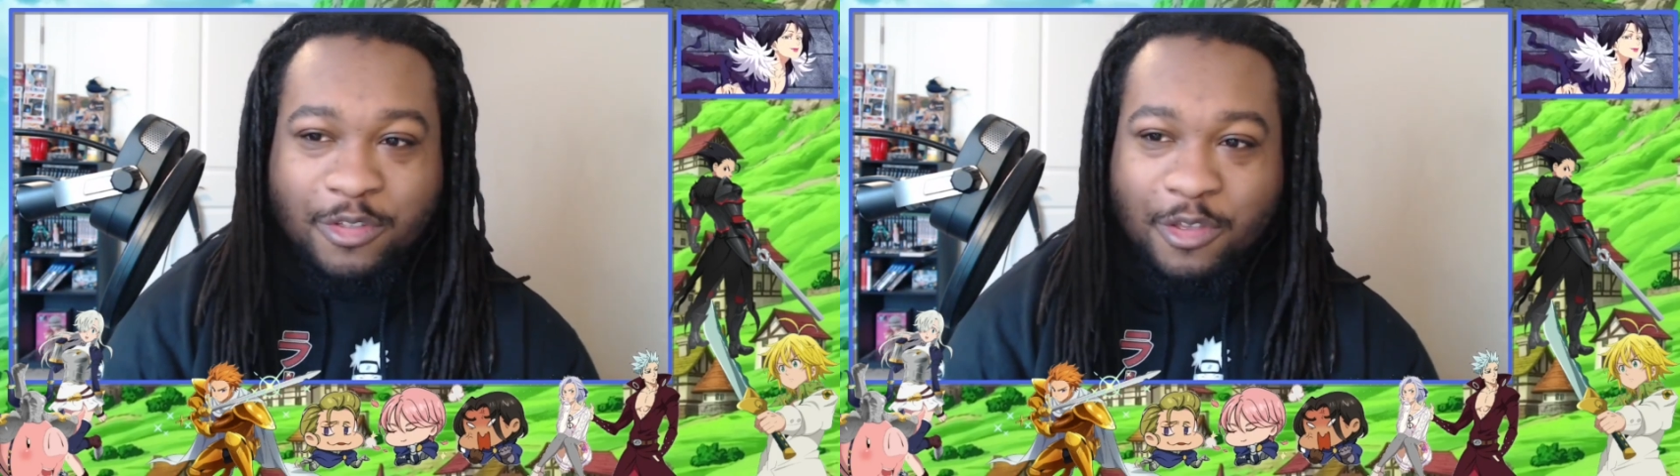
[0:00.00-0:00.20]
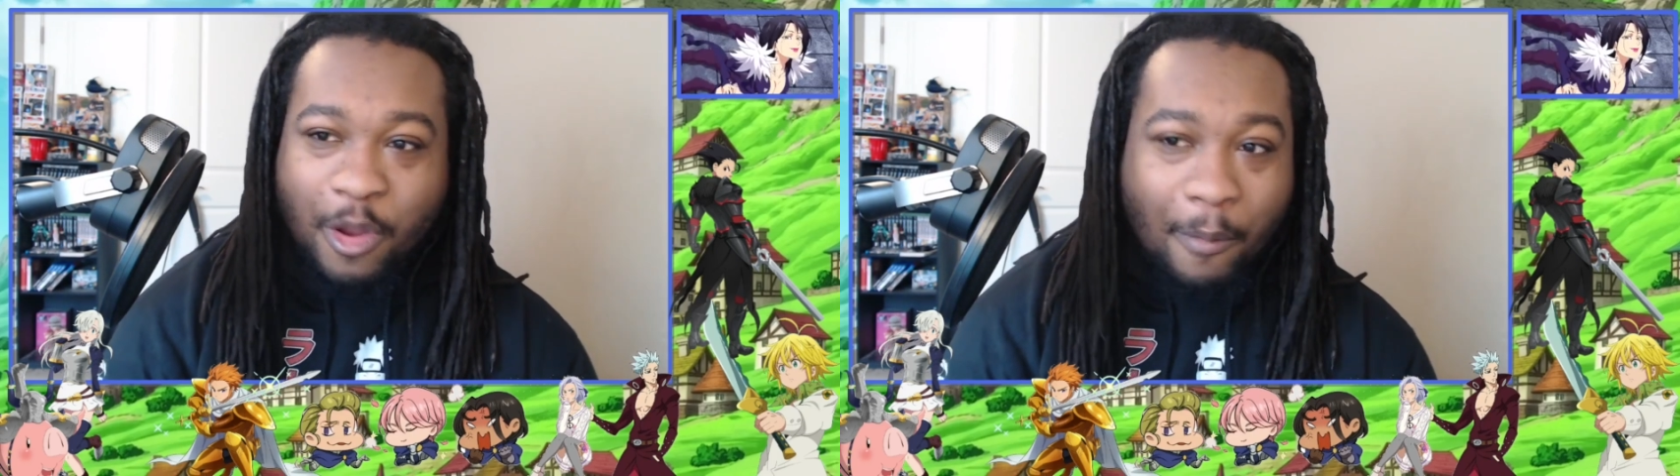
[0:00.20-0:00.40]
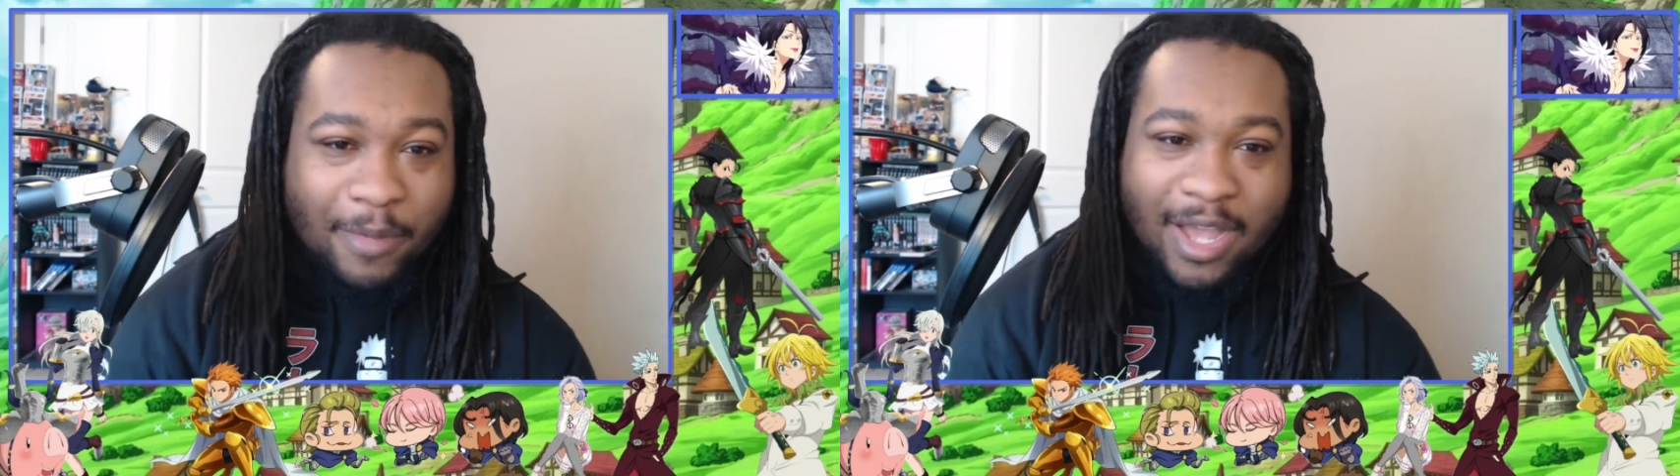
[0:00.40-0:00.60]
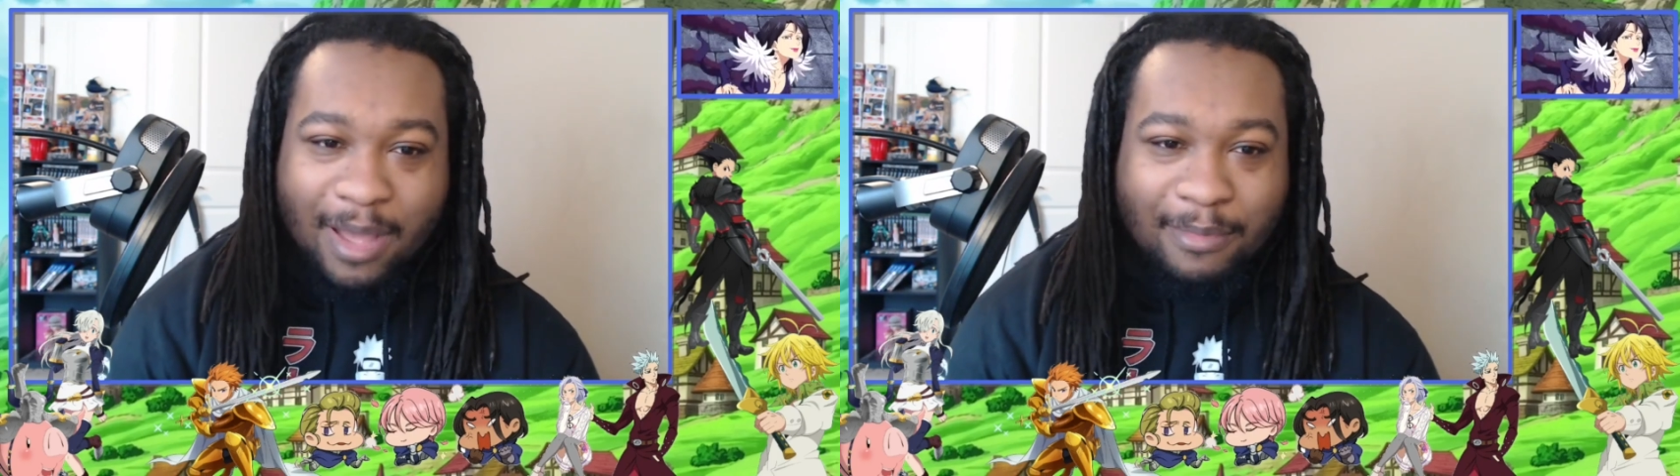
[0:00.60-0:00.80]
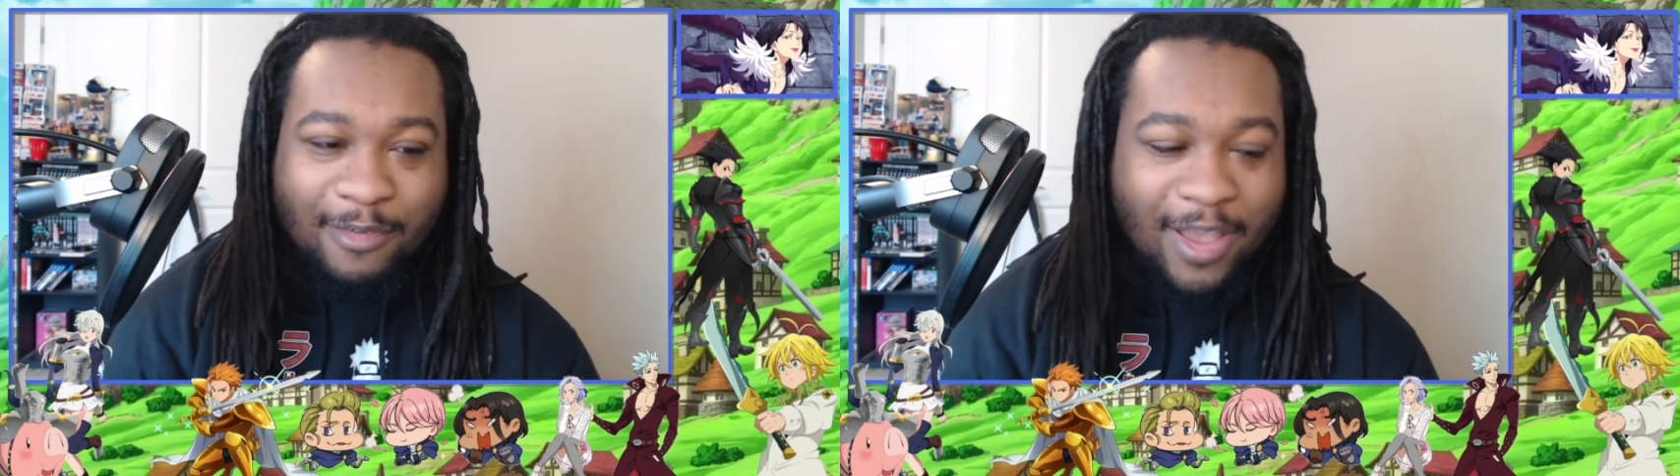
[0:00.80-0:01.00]
So, you know, big
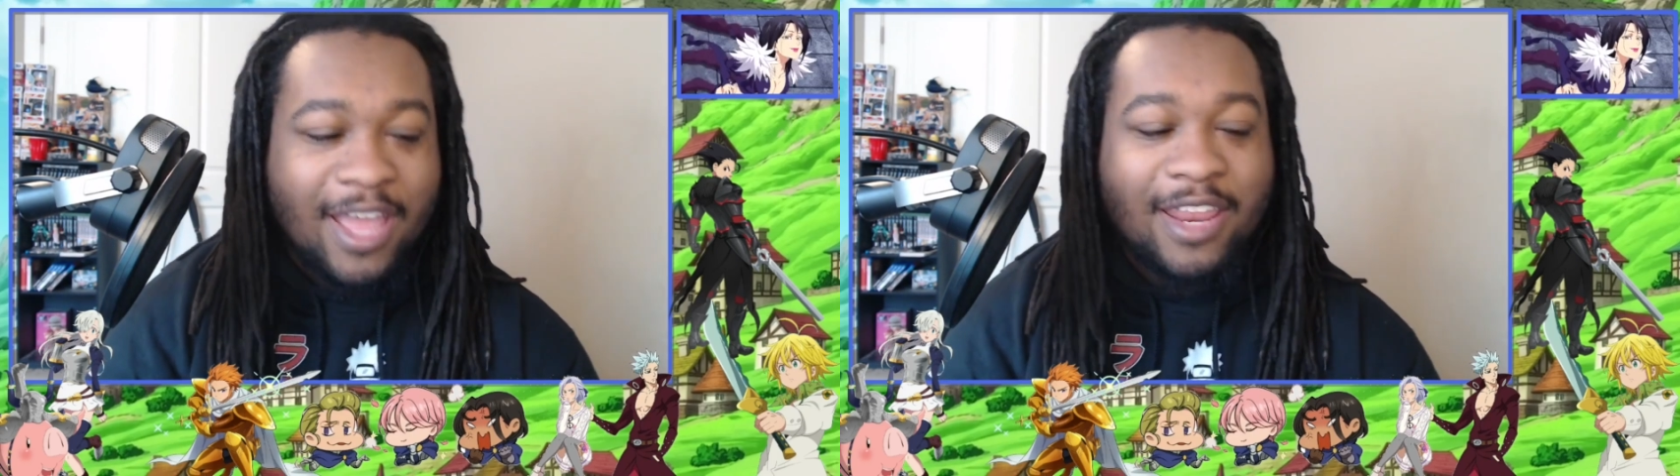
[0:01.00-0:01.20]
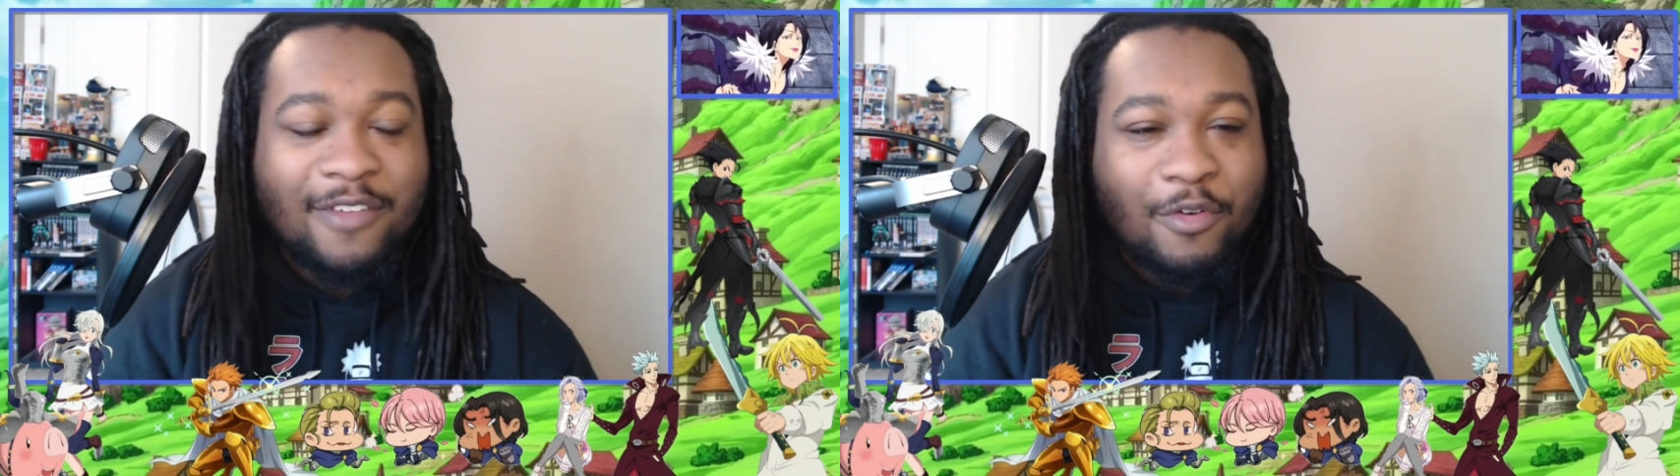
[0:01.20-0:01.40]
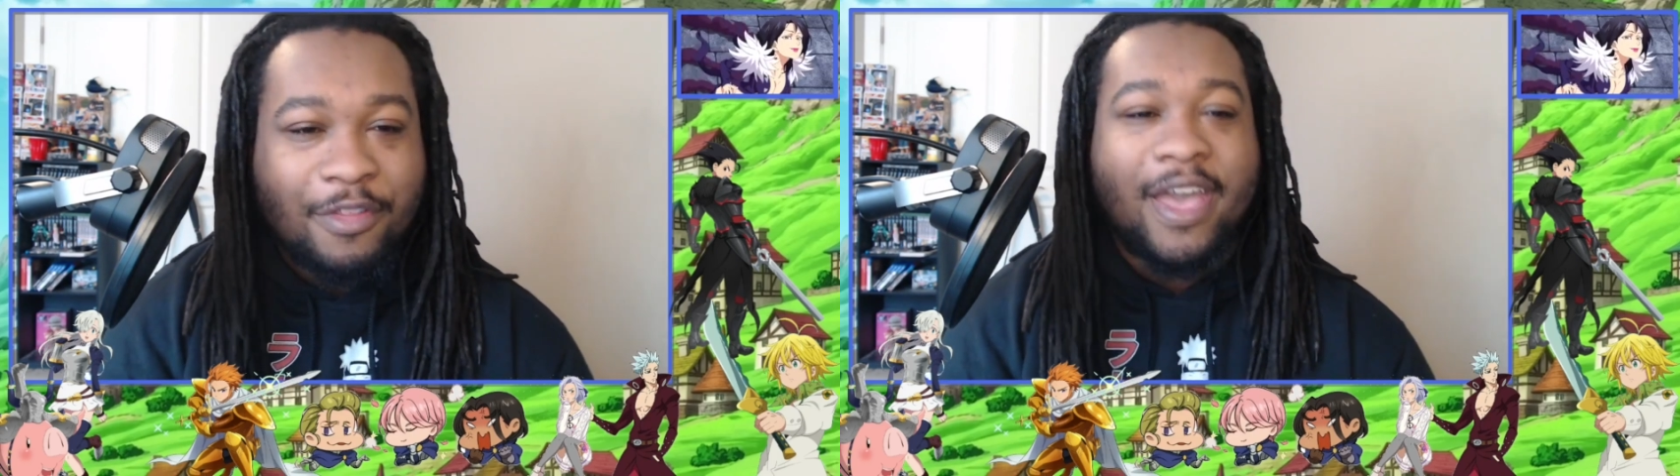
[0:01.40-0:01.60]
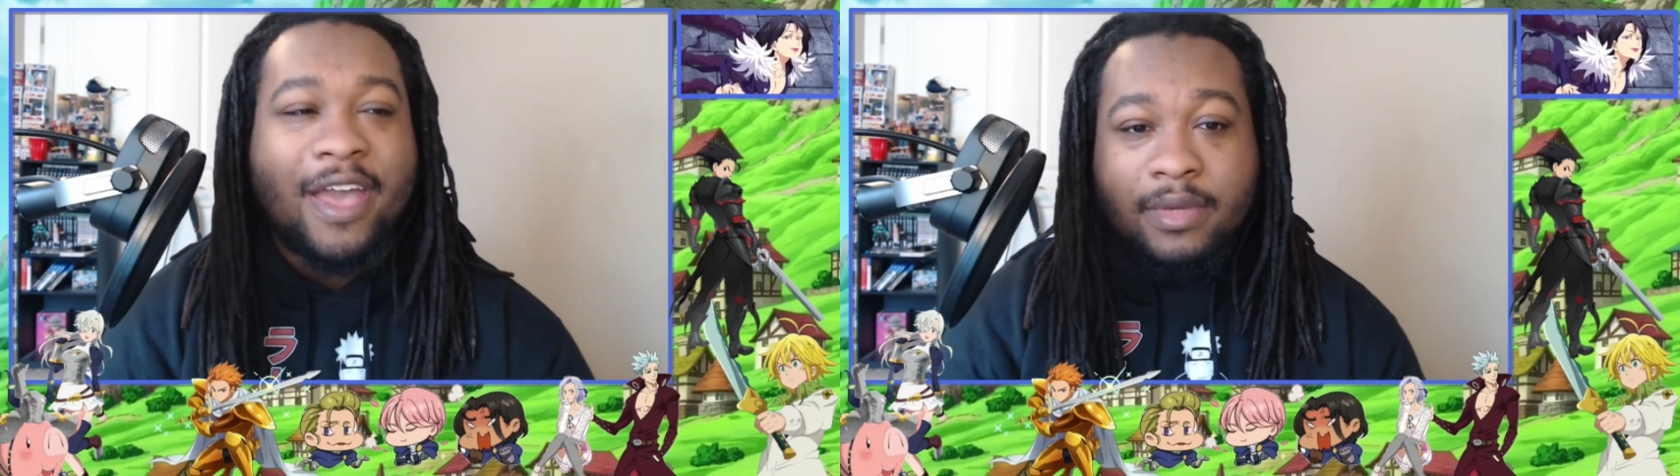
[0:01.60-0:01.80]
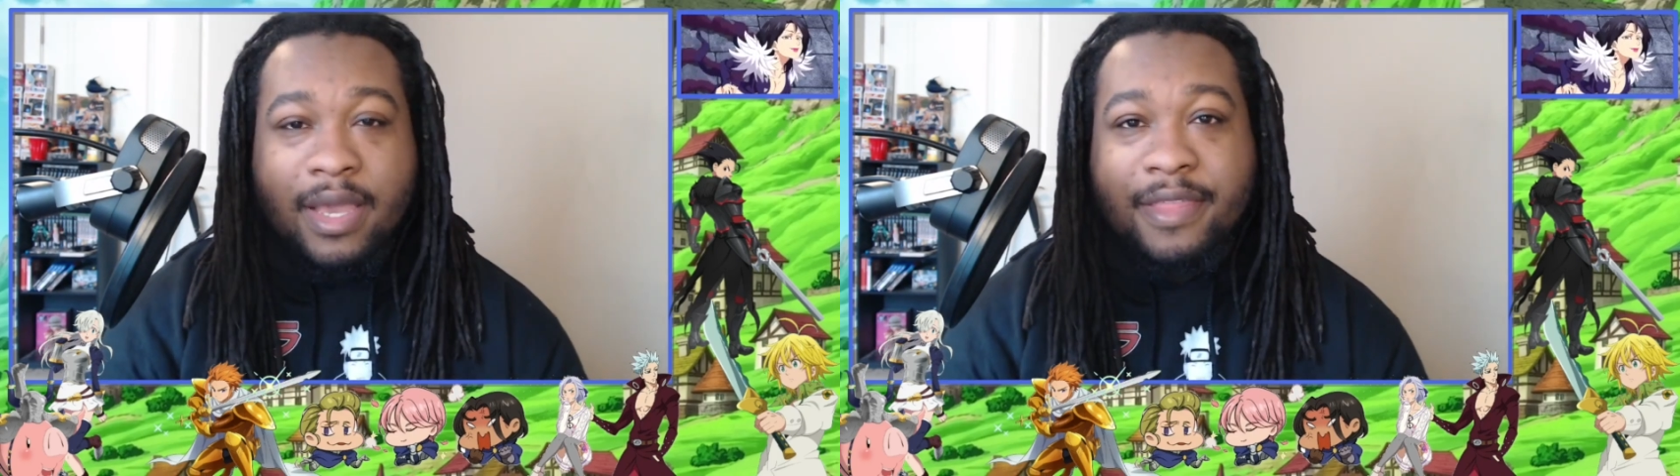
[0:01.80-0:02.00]
ups for Annie for that.